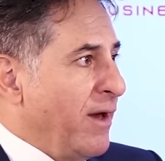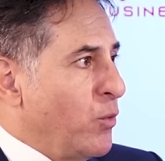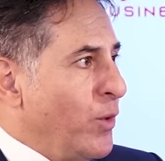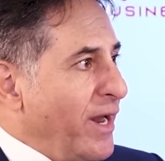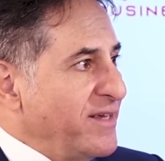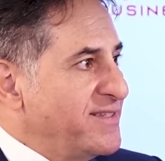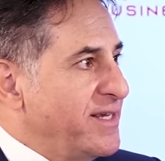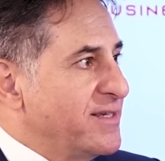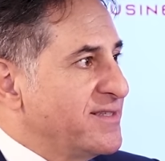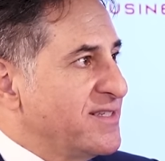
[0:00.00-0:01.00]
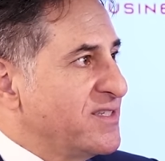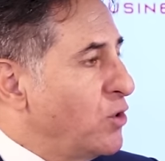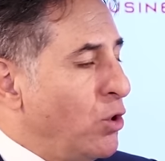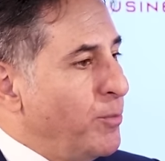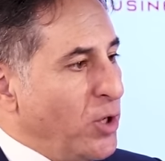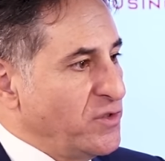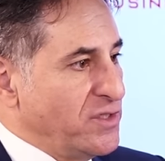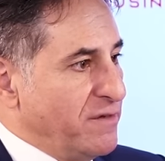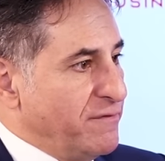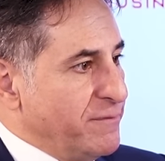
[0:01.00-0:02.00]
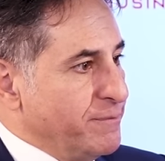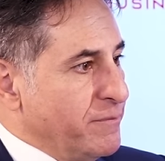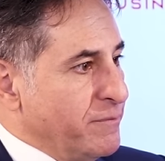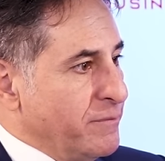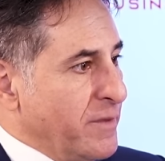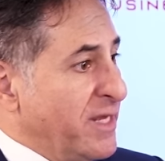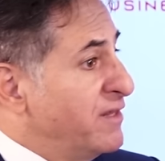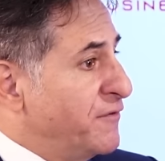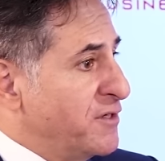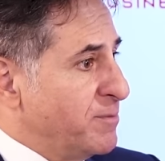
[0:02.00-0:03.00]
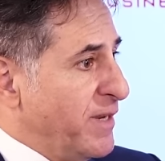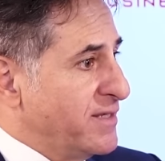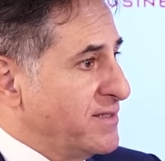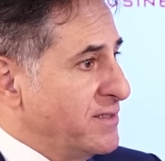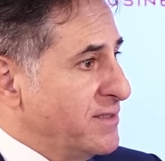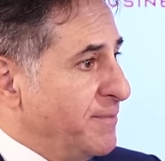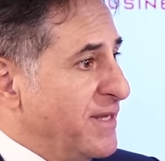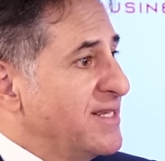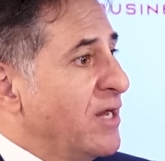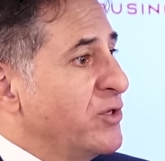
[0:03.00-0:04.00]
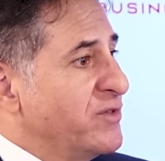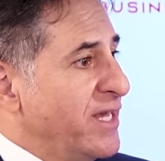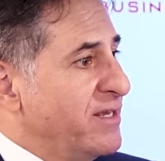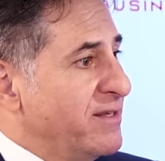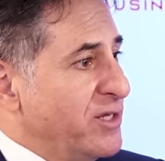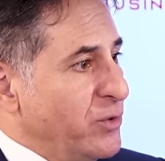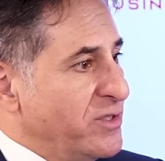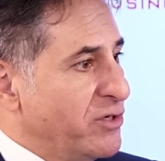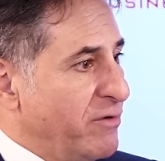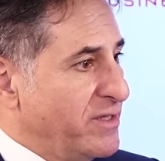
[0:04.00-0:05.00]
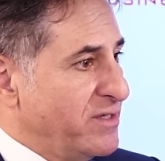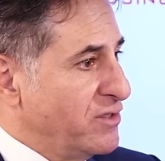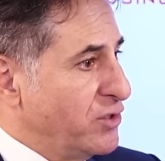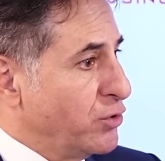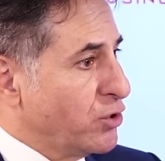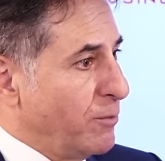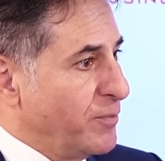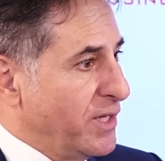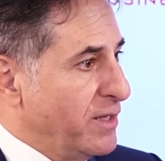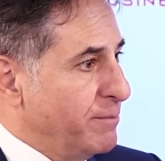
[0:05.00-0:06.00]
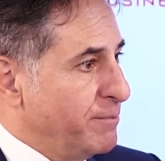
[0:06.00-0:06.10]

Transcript: What I see is this is all positive in the first place. Depends how you take it and you integrate it into your company.